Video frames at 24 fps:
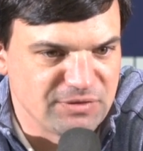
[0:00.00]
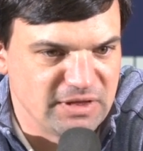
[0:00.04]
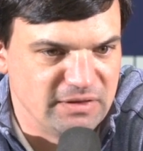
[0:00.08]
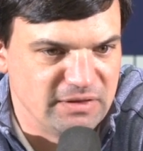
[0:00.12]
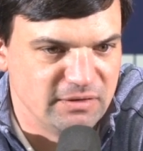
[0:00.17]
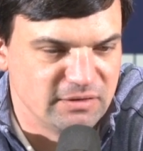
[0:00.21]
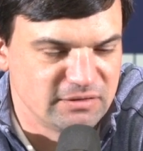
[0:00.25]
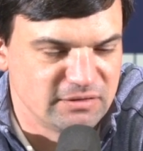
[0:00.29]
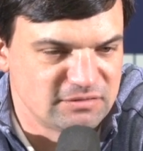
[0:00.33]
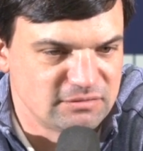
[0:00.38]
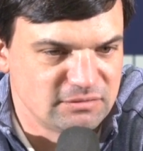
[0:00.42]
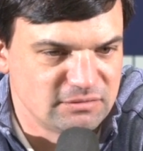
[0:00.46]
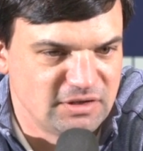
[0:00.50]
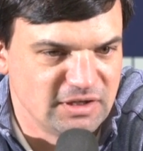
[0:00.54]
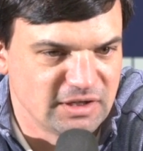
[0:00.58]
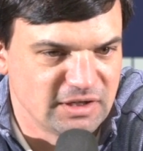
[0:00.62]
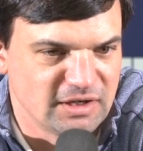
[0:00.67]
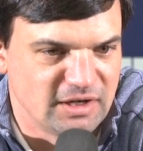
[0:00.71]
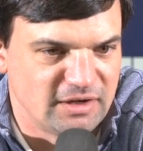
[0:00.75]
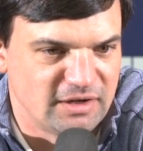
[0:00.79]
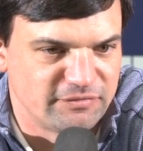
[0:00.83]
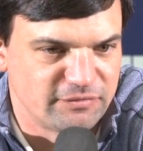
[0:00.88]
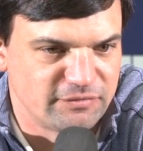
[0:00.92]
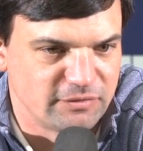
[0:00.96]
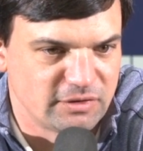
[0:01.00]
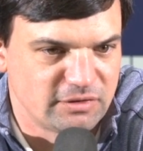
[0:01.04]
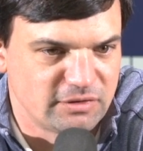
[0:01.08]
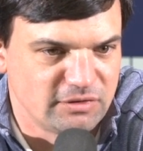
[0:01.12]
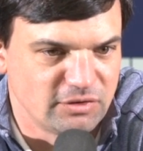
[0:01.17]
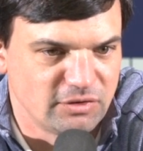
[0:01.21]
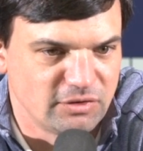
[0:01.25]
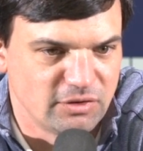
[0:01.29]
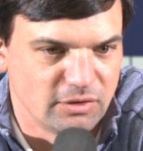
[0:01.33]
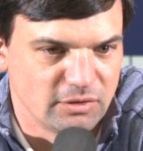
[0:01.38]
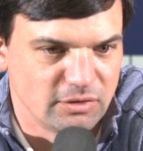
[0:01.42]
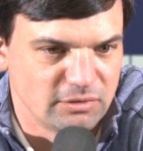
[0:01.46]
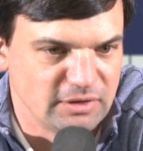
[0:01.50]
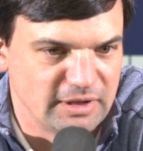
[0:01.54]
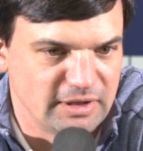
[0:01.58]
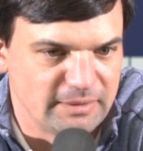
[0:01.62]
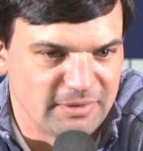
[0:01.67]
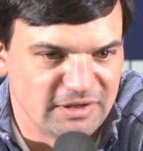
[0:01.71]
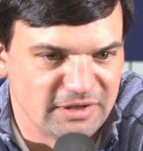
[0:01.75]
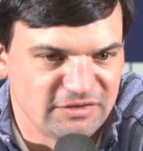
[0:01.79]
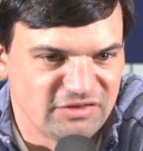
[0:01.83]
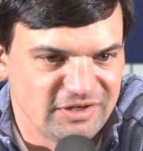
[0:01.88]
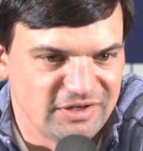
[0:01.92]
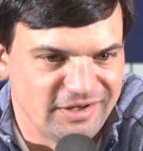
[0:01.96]
And then kickoff return led
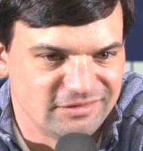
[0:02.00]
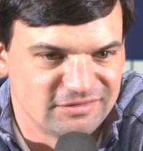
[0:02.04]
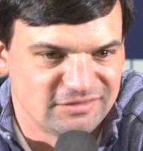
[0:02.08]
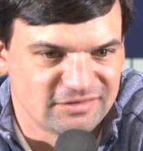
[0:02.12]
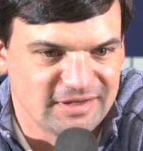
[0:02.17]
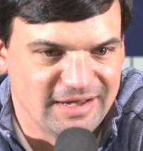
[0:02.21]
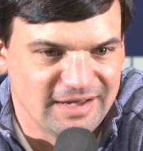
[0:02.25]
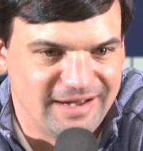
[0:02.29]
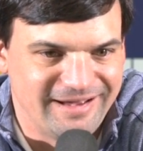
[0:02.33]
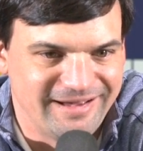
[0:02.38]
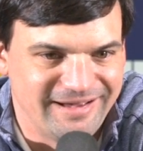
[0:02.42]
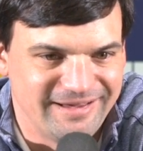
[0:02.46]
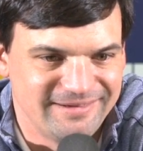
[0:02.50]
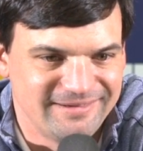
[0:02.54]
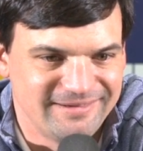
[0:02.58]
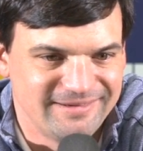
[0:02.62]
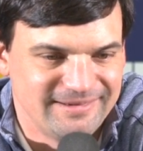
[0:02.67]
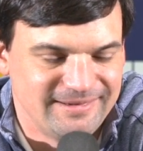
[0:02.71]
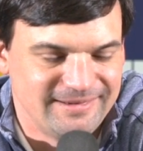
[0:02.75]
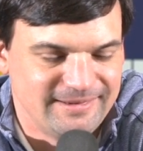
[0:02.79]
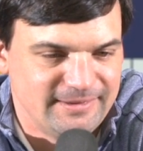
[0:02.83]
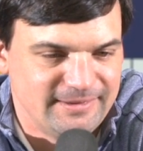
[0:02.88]
by Chad Scott.